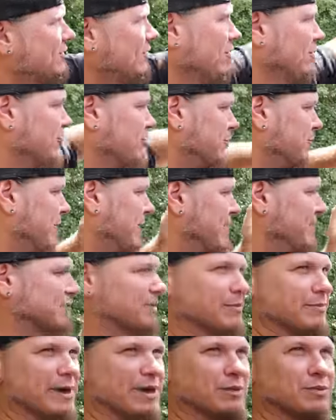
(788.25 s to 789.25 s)
us a little space
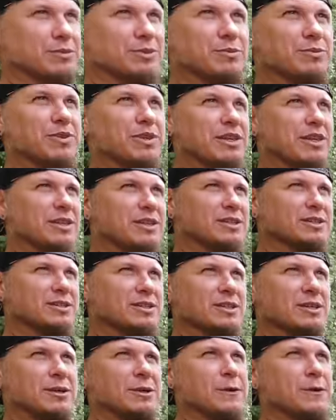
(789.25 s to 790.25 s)
to mount some
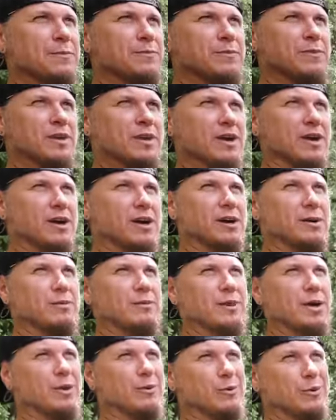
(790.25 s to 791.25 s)
things
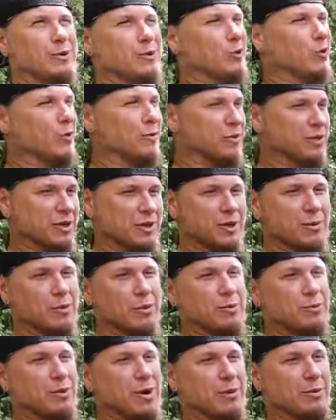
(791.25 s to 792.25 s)
that we normally
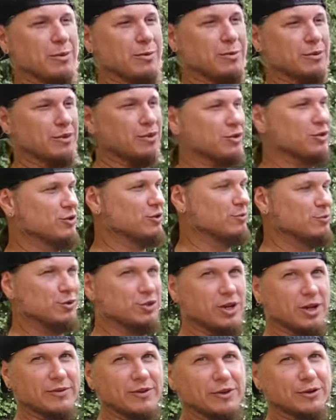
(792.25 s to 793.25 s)
would probably just
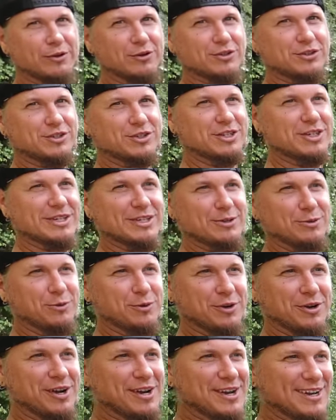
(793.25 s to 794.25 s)
shove under the seat
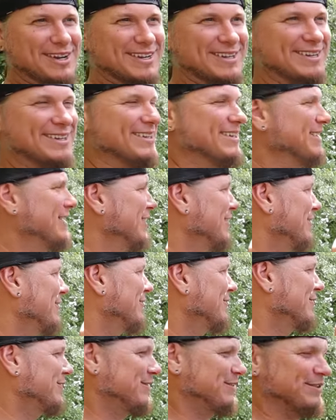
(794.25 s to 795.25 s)
or
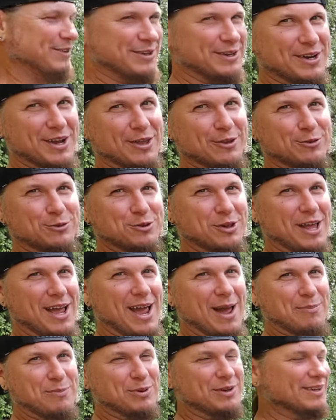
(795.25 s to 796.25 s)
in Heather's
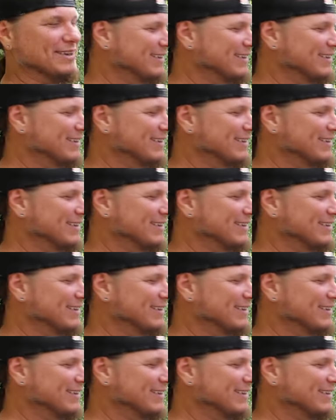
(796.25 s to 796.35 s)
lap.